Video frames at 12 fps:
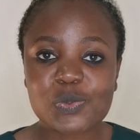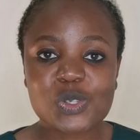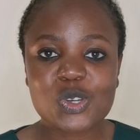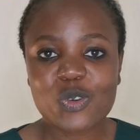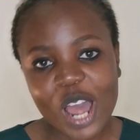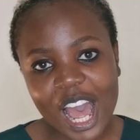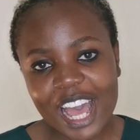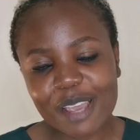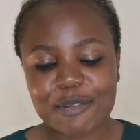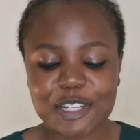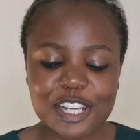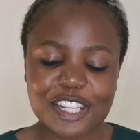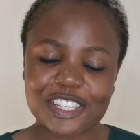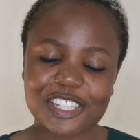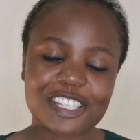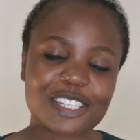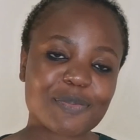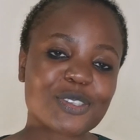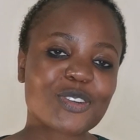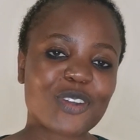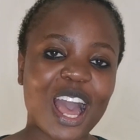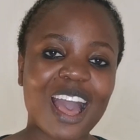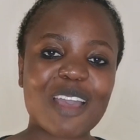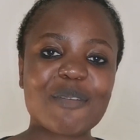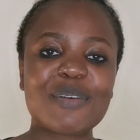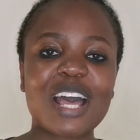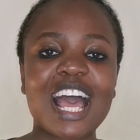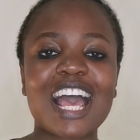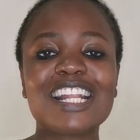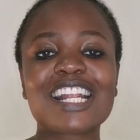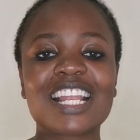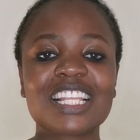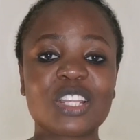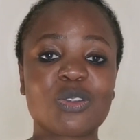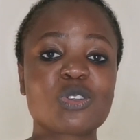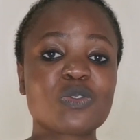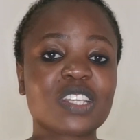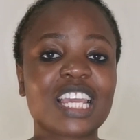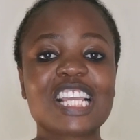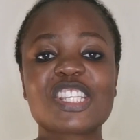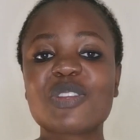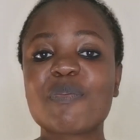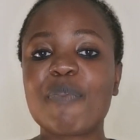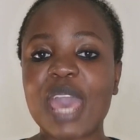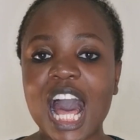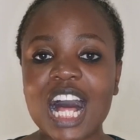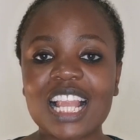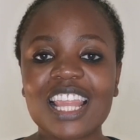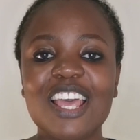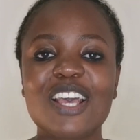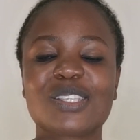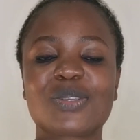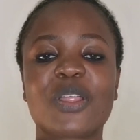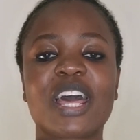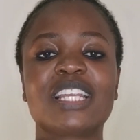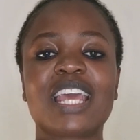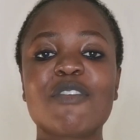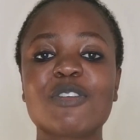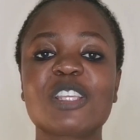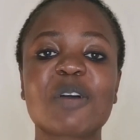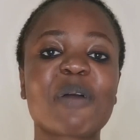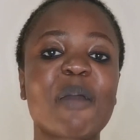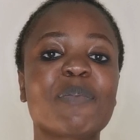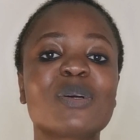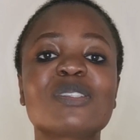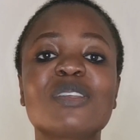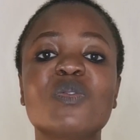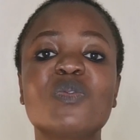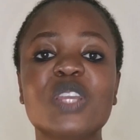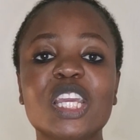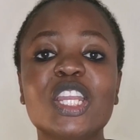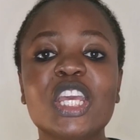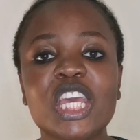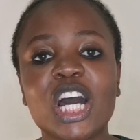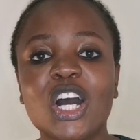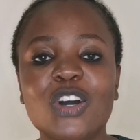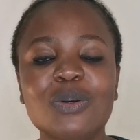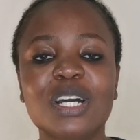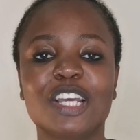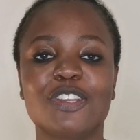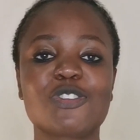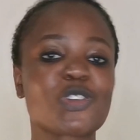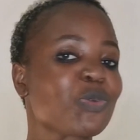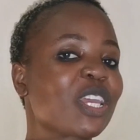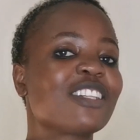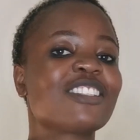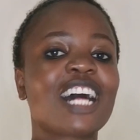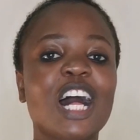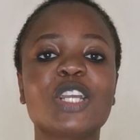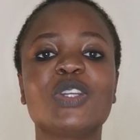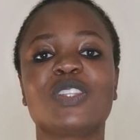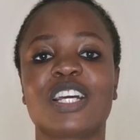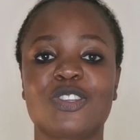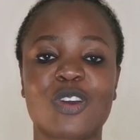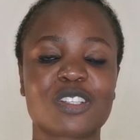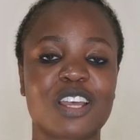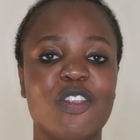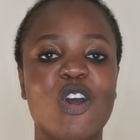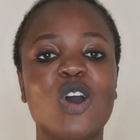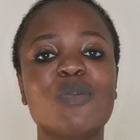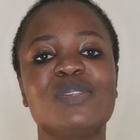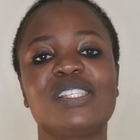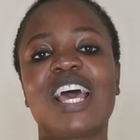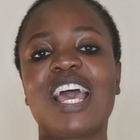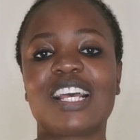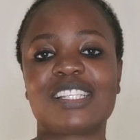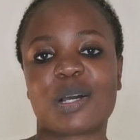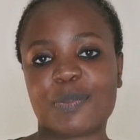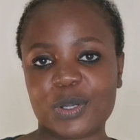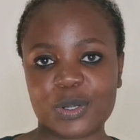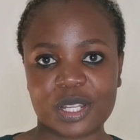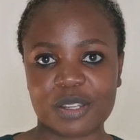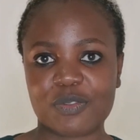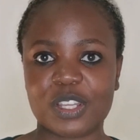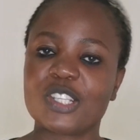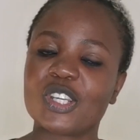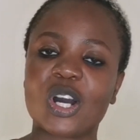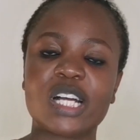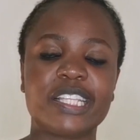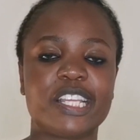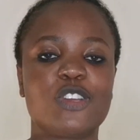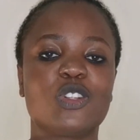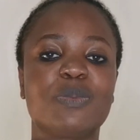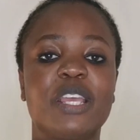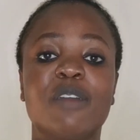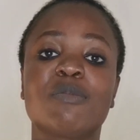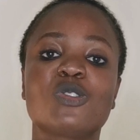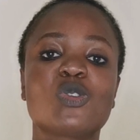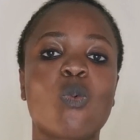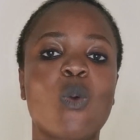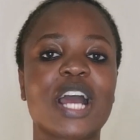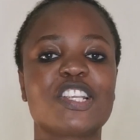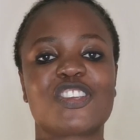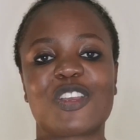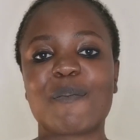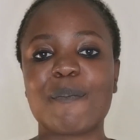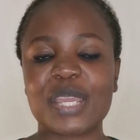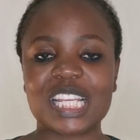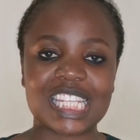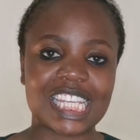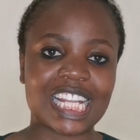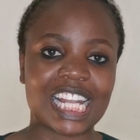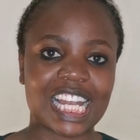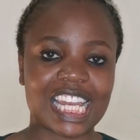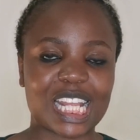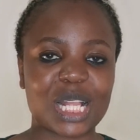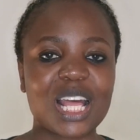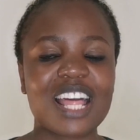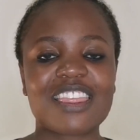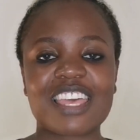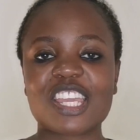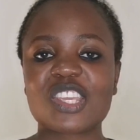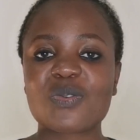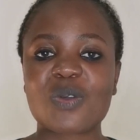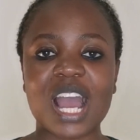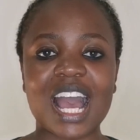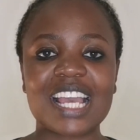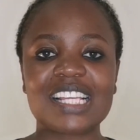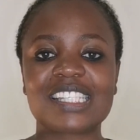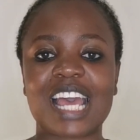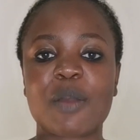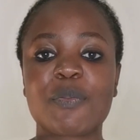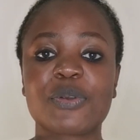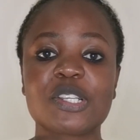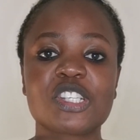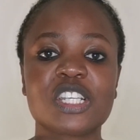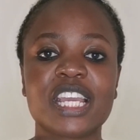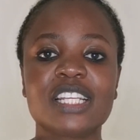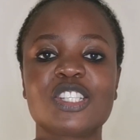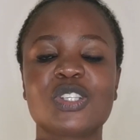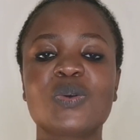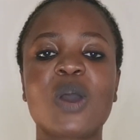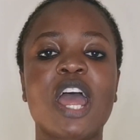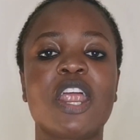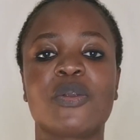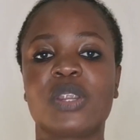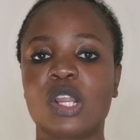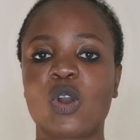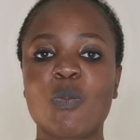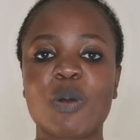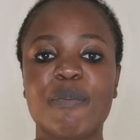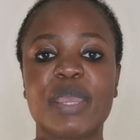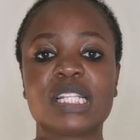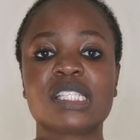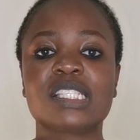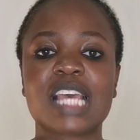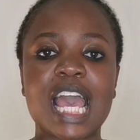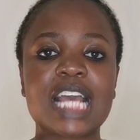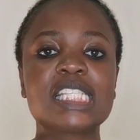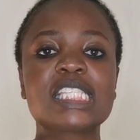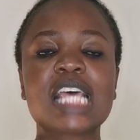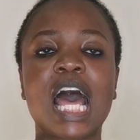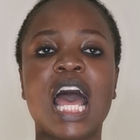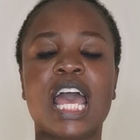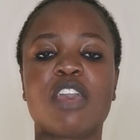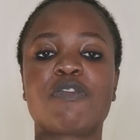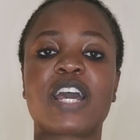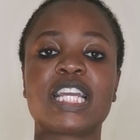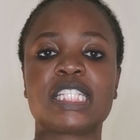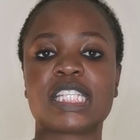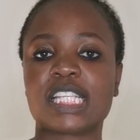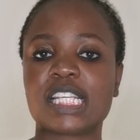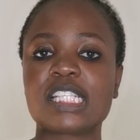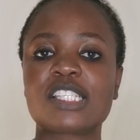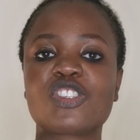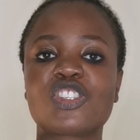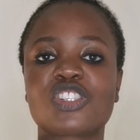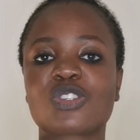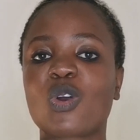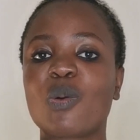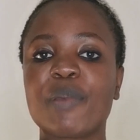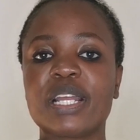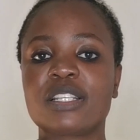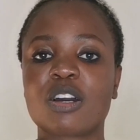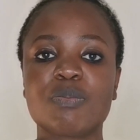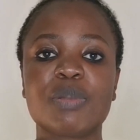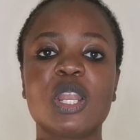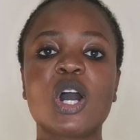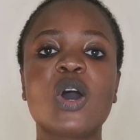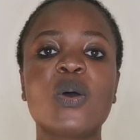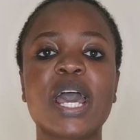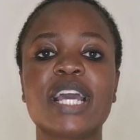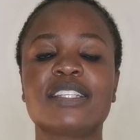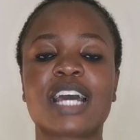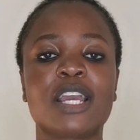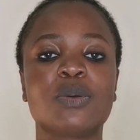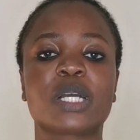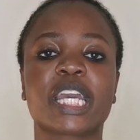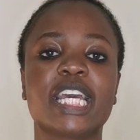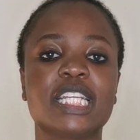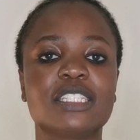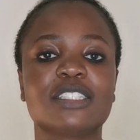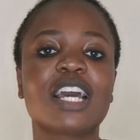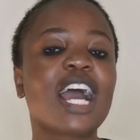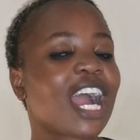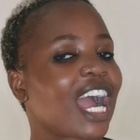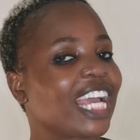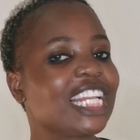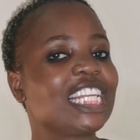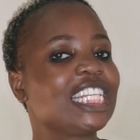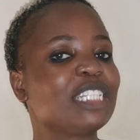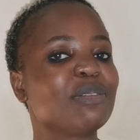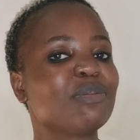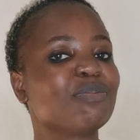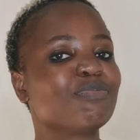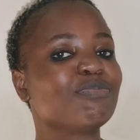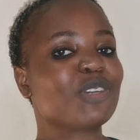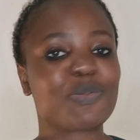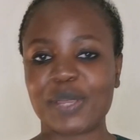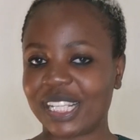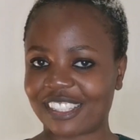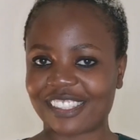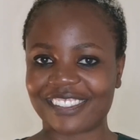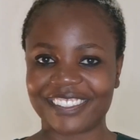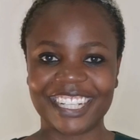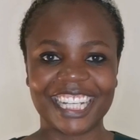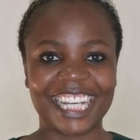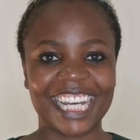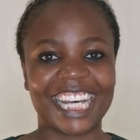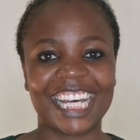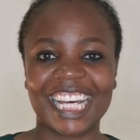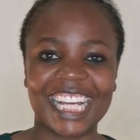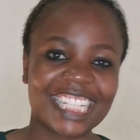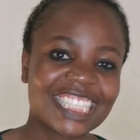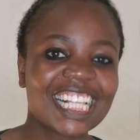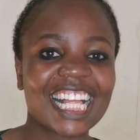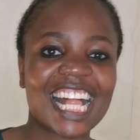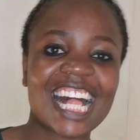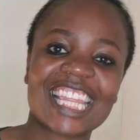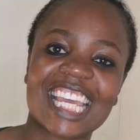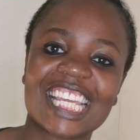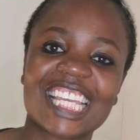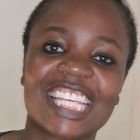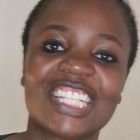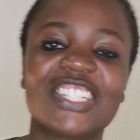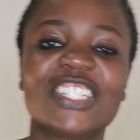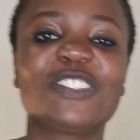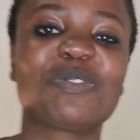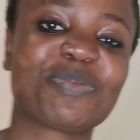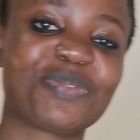subscribed, just subscribe and click the notification bell so that every time I post a video, YouTube can tell you that Dr. Nobs has uploaded a video, and then you'll be able to watch immediately. Thank you, guys. I appreciate you. I really hope I made sense. If I didn't, just comment down below and I can kindly repeat. Thank you.